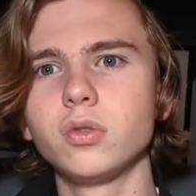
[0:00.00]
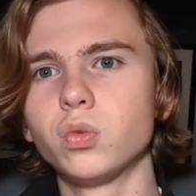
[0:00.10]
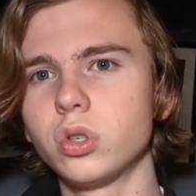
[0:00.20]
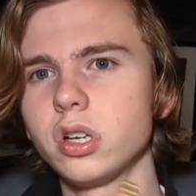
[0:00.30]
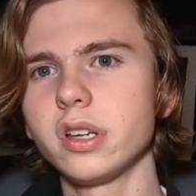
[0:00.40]

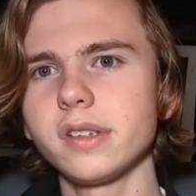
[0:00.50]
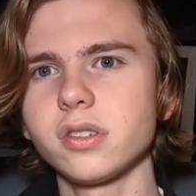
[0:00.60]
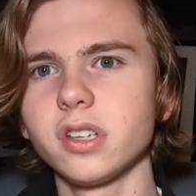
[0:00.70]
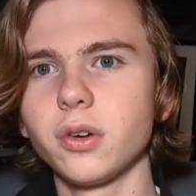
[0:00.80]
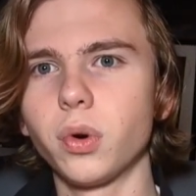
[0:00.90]

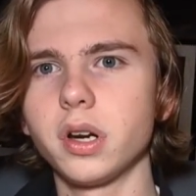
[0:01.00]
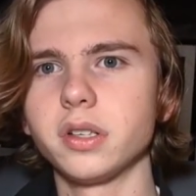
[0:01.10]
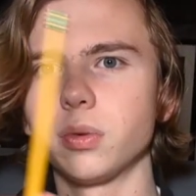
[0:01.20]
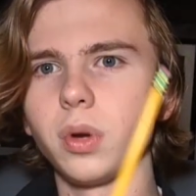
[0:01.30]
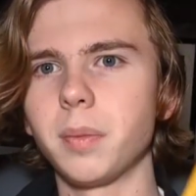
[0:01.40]
really wanted
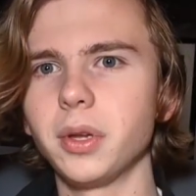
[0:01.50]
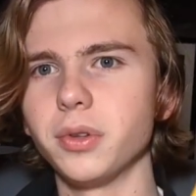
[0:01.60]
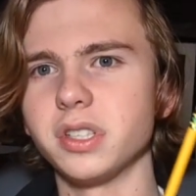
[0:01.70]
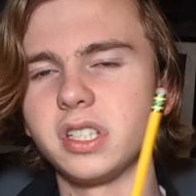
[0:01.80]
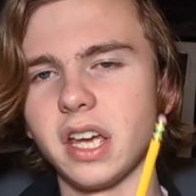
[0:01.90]
to
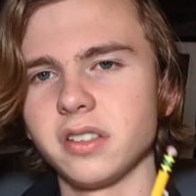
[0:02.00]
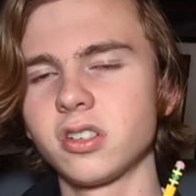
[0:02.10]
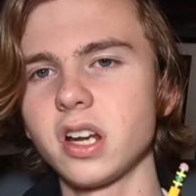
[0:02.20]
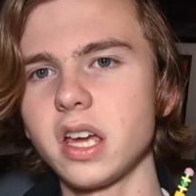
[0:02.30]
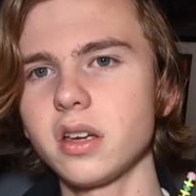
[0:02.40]
upload this
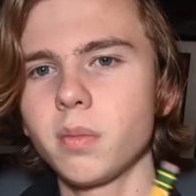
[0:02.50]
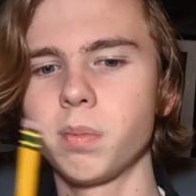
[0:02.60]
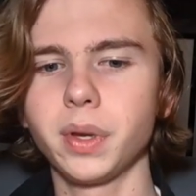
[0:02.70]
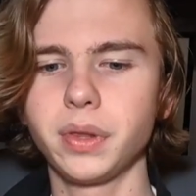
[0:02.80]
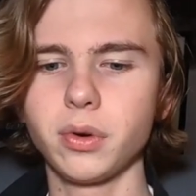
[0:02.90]
yesterday,
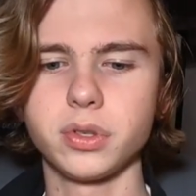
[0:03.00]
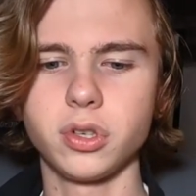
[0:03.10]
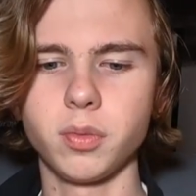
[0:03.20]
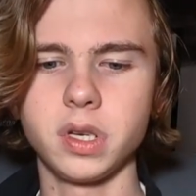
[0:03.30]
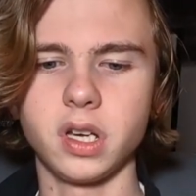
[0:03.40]
but there were
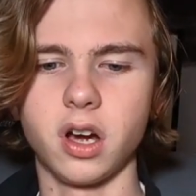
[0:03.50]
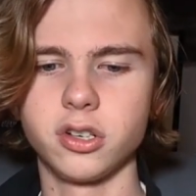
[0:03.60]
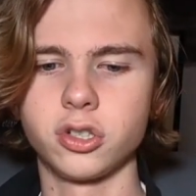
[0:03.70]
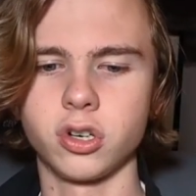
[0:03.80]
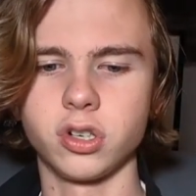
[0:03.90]
so many
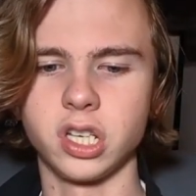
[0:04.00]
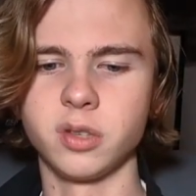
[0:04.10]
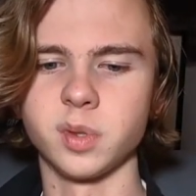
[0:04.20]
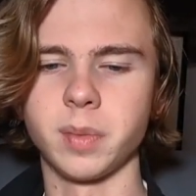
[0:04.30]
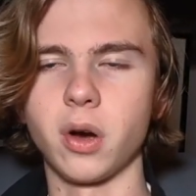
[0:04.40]
unsure
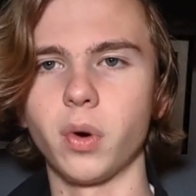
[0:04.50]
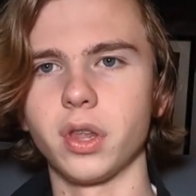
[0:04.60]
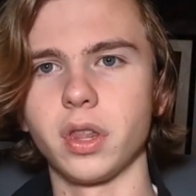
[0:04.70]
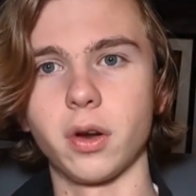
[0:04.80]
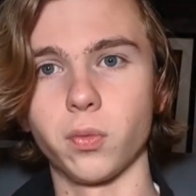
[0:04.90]
teams about
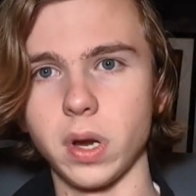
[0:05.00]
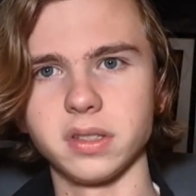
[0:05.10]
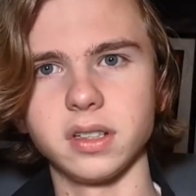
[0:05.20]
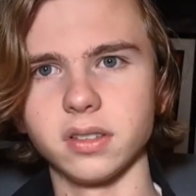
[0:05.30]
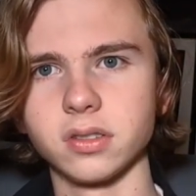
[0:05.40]
whether they're
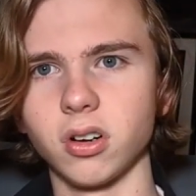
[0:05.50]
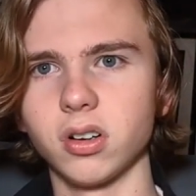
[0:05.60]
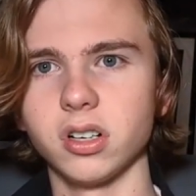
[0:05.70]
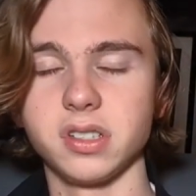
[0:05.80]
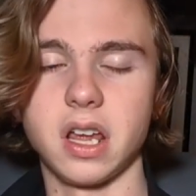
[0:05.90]
resting
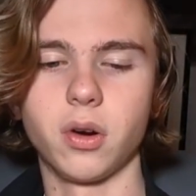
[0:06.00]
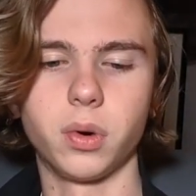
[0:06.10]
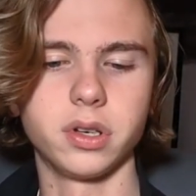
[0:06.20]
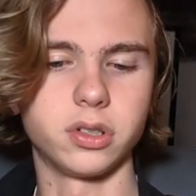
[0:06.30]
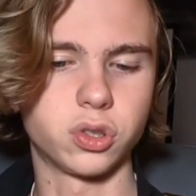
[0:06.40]
starters, and I
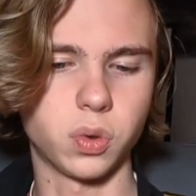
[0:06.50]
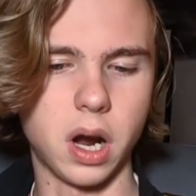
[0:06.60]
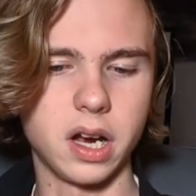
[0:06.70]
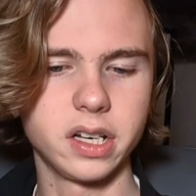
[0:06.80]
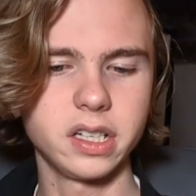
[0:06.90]
wanted to
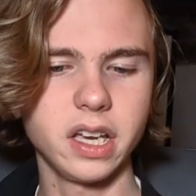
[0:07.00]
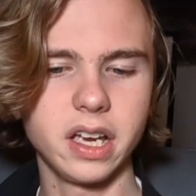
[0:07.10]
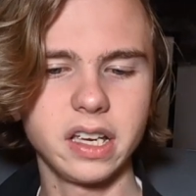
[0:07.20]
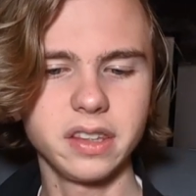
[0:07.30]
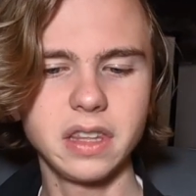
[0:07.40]
try
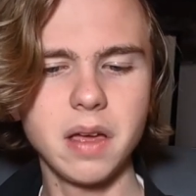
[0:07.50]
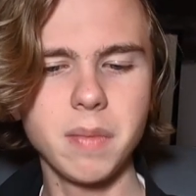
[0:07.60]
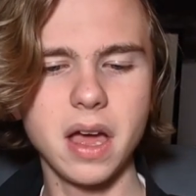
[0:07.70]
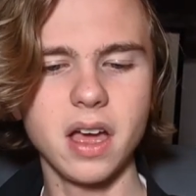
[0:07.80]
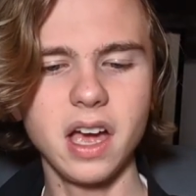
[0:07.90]
and get
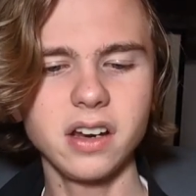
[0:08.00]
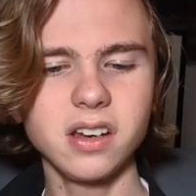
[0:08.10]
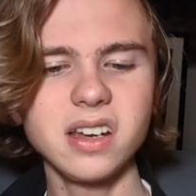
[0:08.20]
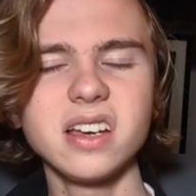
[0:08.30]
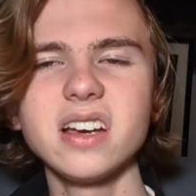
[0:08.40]
them
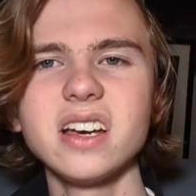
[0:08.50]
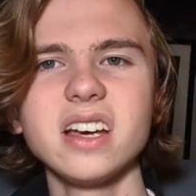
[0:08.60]
accurate.